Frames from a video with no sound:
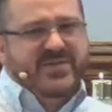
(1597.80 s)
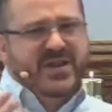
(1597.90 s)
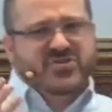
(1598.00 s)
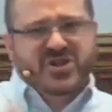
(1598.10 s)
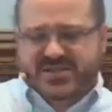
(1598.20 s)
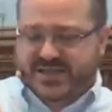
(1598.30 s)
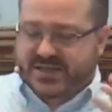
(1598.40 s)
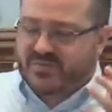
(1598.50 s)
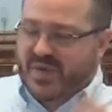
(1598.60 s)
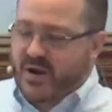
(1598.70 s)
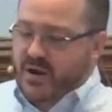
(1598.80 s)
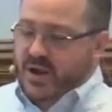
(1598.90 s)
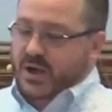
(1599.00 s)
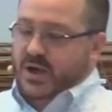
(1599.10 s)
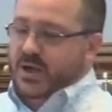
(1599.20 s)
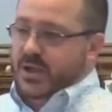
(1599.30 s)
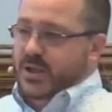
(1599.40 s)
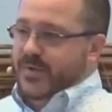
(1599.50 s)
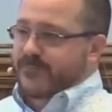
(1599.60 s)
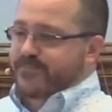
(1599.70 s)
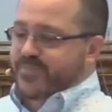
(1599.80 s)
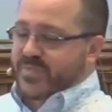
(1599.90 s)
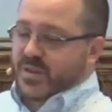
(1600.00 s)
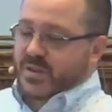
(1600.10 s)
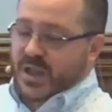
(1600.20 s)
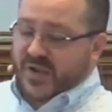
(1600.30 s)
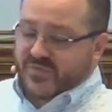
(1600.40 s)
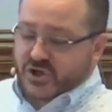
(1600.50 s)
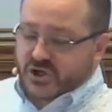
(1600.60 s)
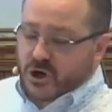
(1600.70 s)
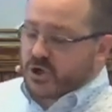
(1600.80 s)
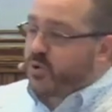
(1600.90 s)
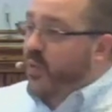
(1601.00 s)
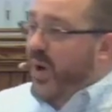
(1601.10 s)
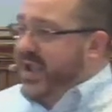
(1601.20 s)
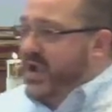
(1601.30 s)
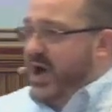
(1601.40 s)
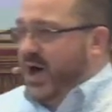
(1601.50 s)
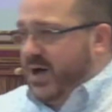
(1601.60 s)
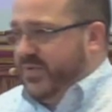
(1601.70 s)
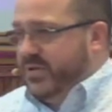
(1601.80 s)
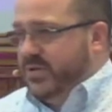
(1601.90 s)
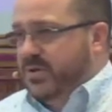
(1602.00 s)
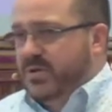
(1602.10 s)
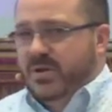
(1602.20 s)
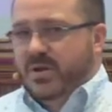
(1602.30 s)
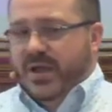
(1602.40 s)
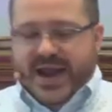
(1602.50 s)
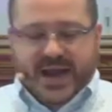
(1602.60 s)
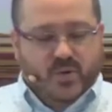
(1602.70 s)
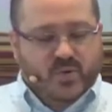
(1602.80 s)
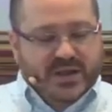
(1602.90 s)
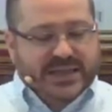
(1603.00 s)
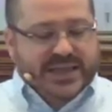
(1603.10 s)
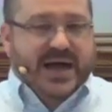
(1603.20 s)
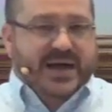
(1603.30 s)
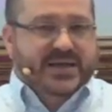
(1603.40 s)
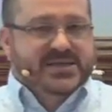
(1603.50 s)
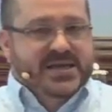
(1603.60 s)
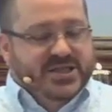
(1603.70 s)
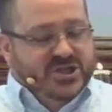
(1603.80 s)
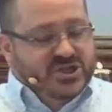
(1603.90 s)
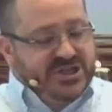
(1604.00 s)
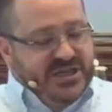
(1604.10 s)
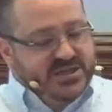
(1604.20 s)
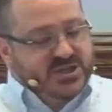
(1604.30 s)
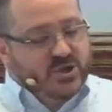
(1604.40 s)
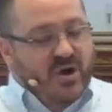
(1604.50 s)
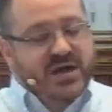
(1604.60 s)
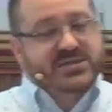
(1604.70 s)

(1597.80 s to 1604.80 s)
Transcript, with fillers: just in America, if the church would wake up and realize that Jesus Christ has